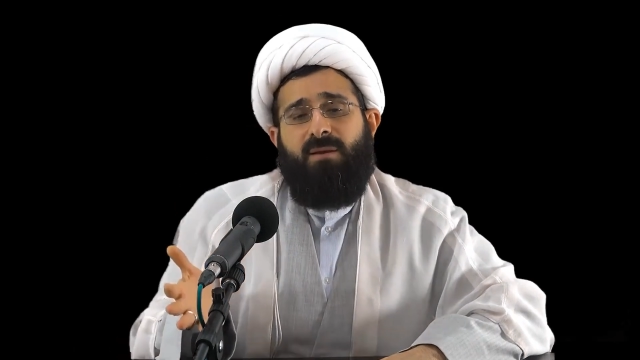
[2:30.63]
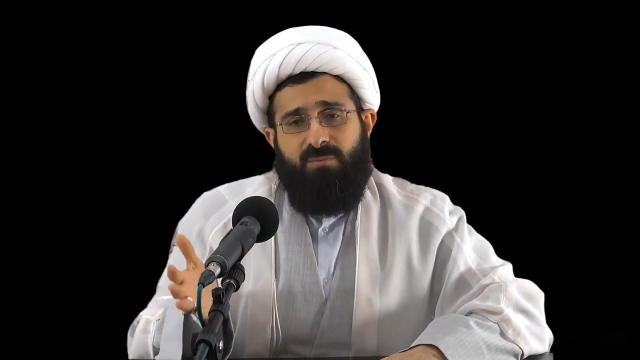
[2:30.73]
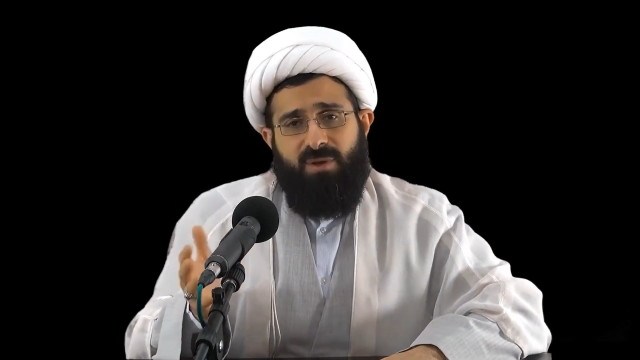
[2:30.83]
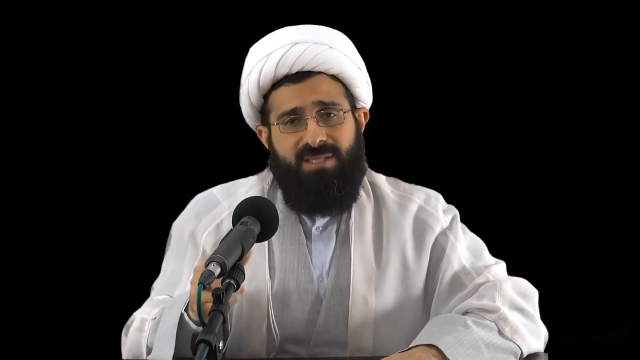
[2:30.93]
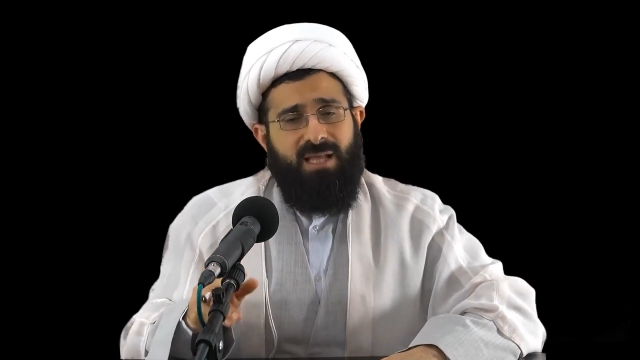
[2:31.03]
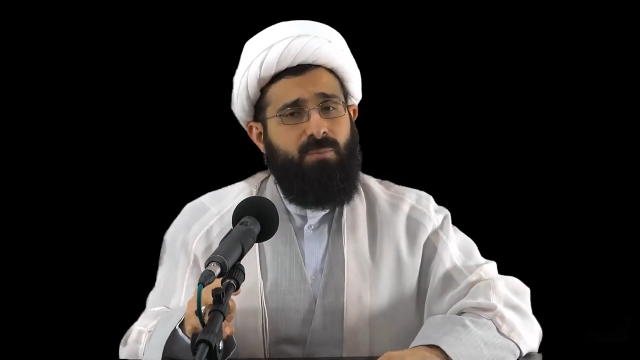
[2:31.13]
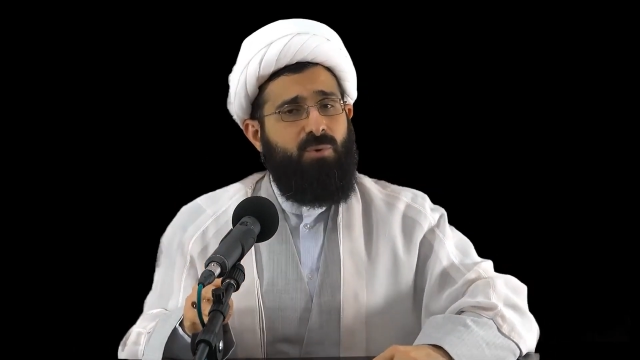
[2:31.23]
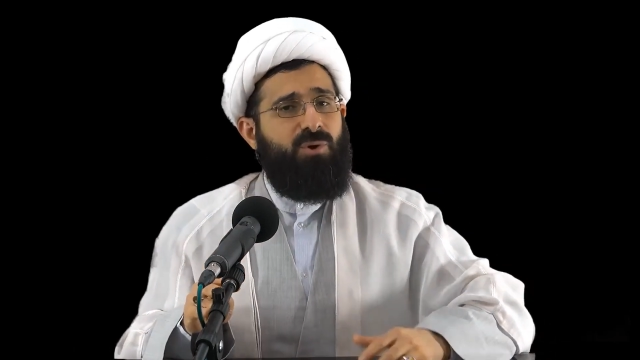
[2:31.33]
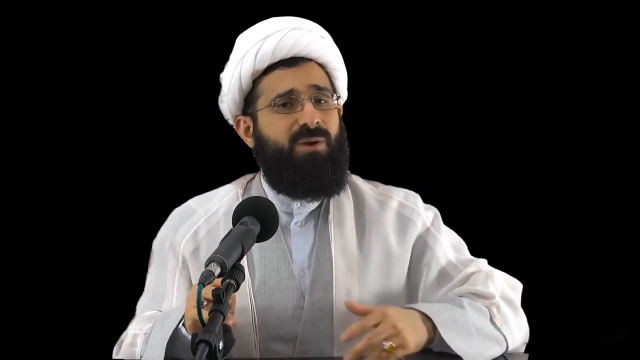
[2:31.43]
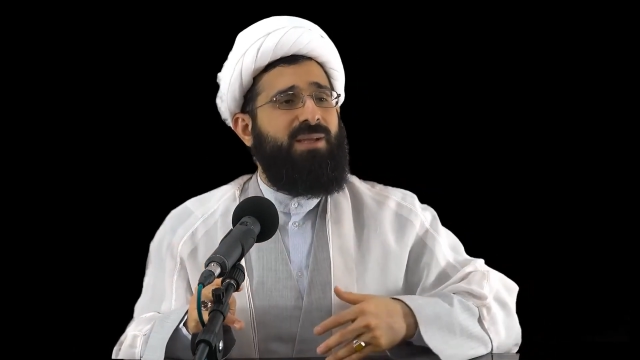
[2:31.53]
For
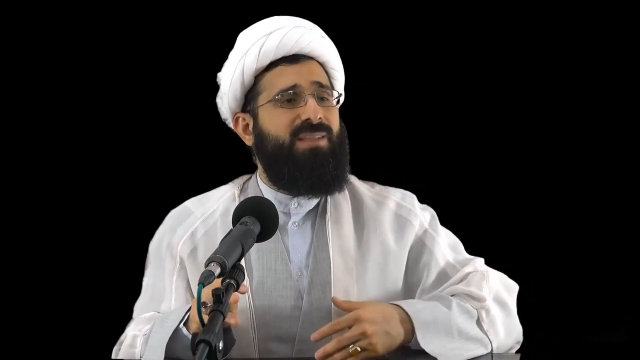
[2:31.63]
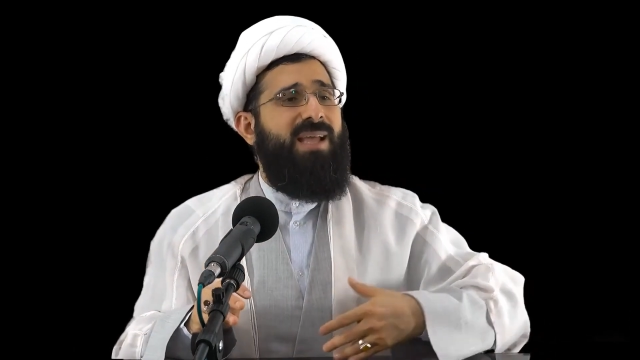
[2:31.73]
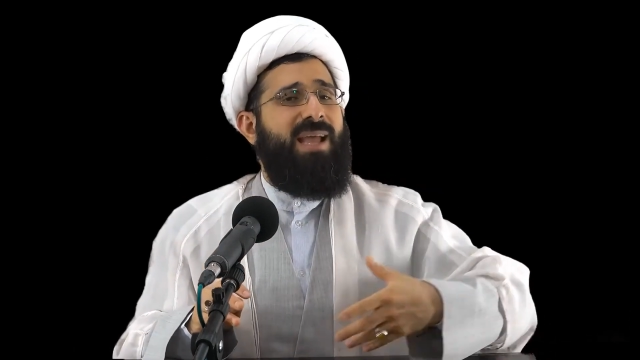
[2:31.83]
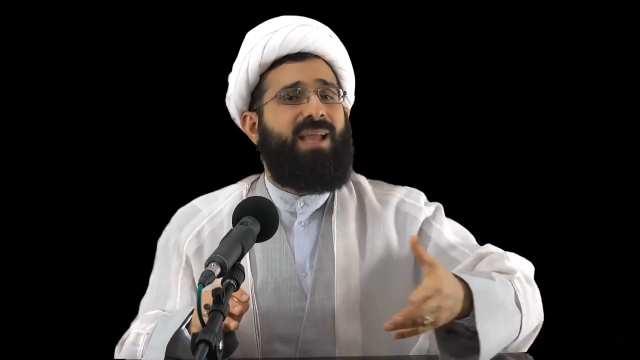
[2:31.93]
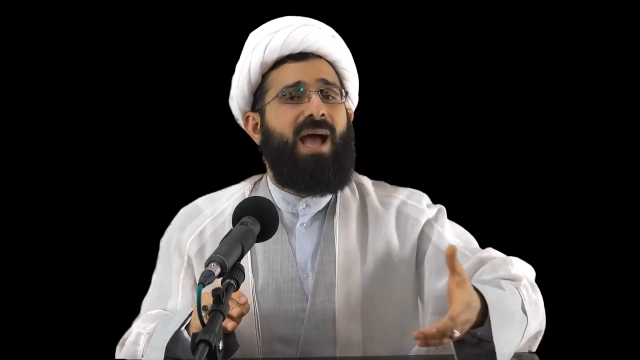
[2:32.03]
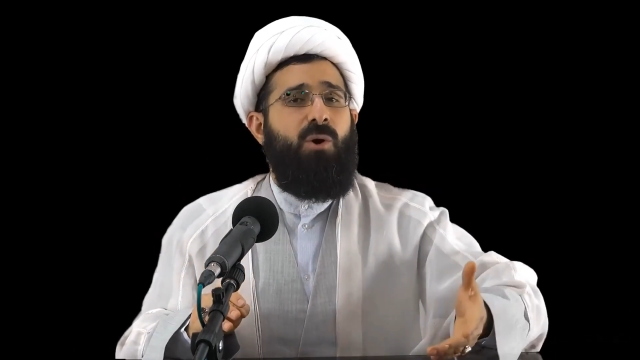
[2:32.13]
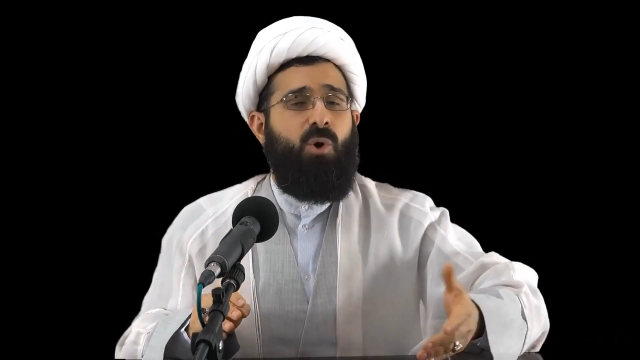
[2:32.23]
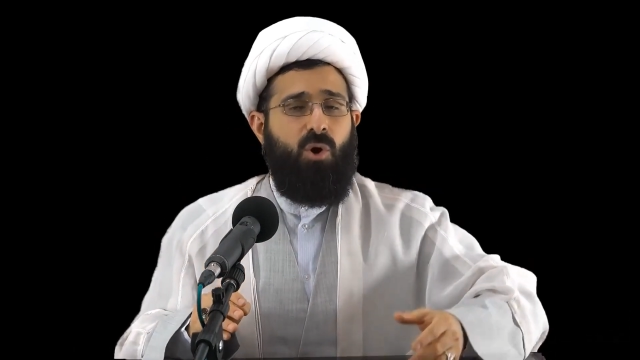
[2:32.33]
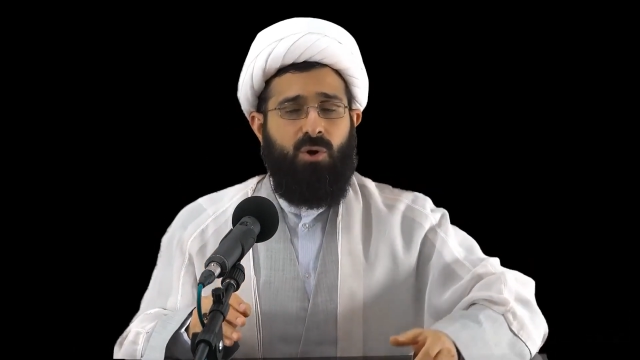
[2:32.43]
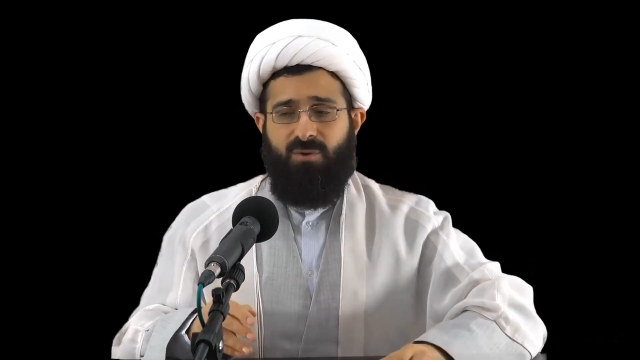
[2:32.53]
example, selling
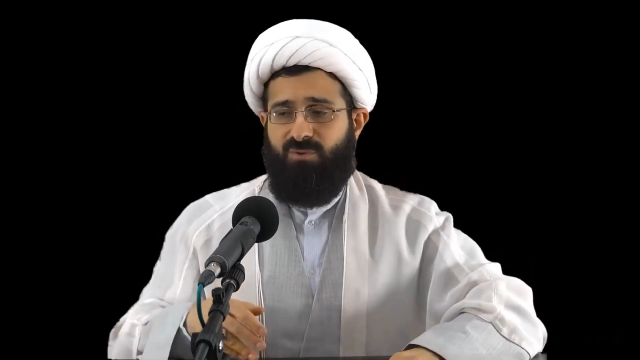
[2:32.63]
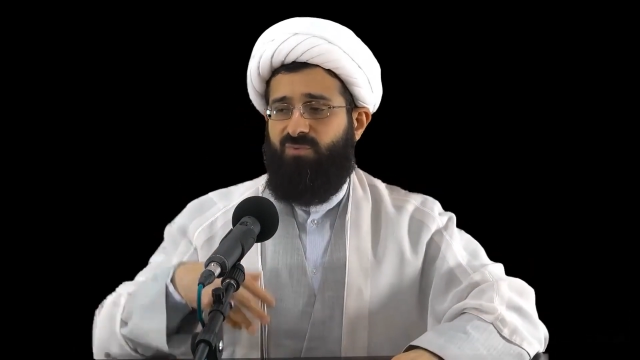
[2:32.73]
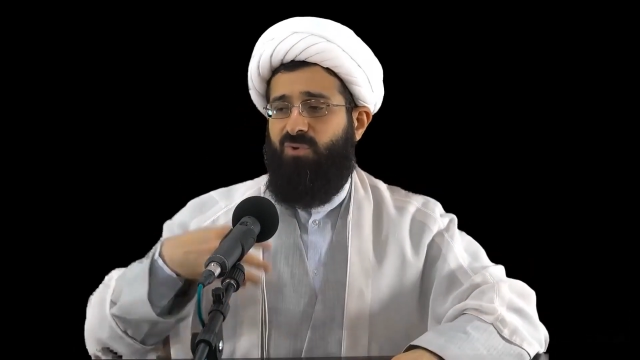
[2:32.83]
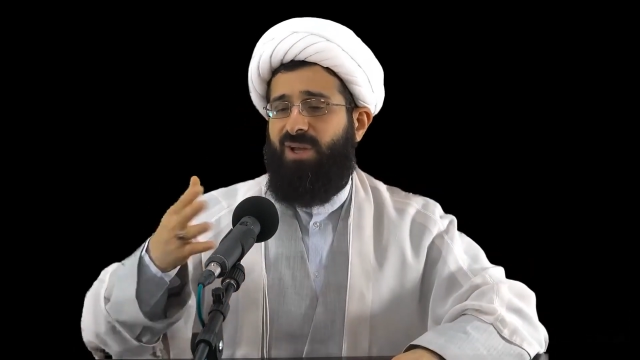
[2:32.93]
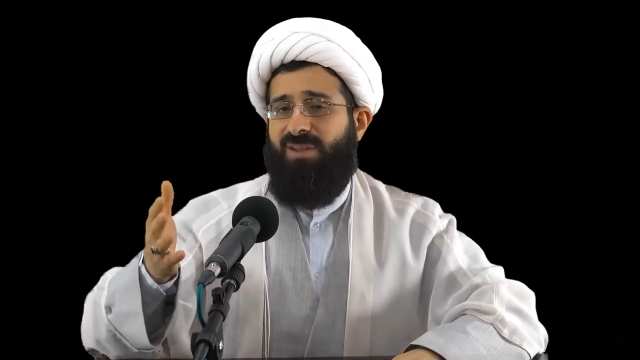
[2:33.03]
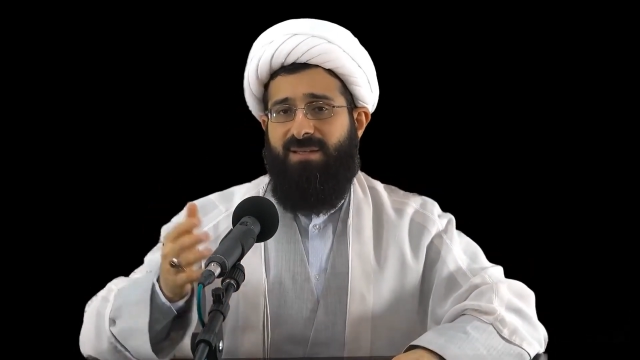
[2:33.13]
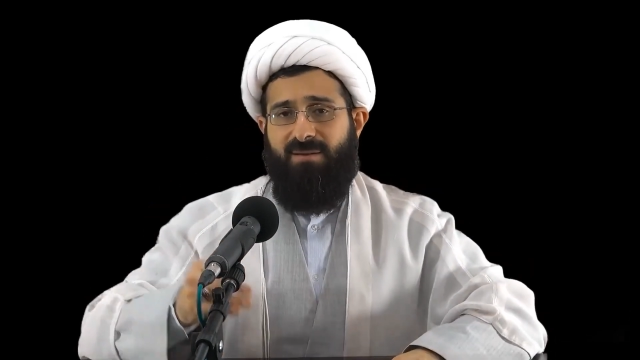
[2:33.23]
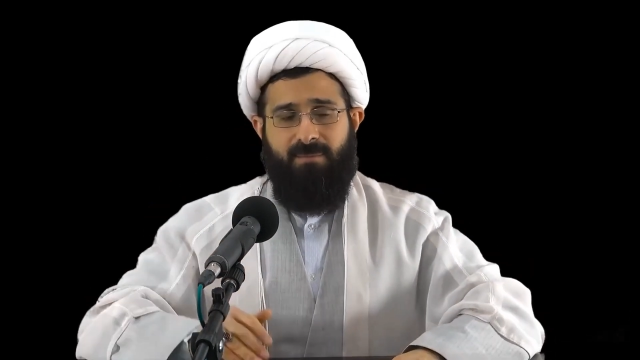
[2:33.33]
alcohol, drugs,